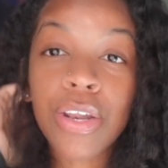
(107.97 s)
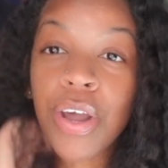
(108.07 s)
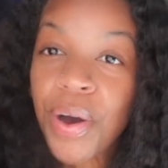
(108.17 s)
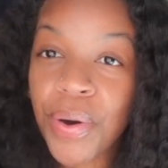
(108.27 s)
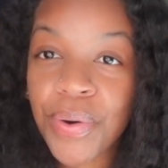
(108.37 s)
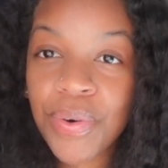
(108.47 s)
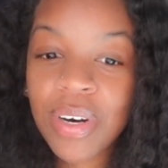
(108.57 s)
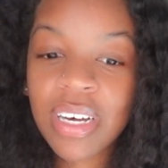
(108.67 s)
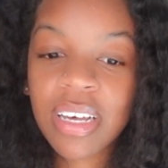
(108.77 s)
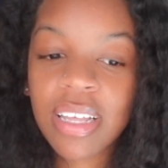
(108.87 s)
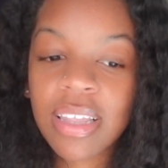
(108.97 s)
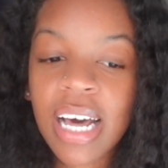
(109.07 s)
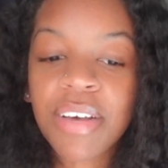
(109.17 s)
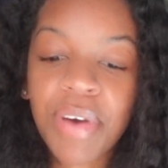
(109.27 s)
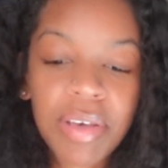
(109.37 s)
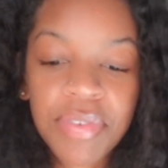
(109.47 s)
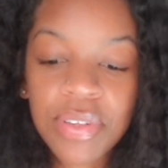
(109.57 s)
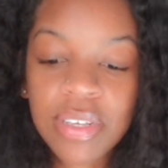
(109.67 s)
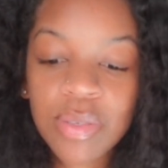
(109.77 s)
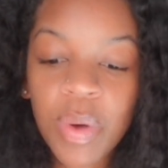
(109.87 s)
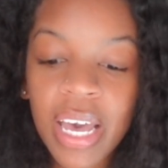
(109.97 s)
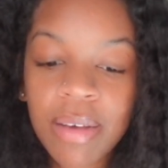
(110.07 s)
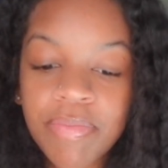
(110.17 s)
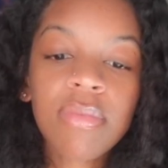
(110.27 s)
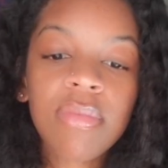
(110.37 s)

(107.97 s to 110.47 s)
know that if I feel this way,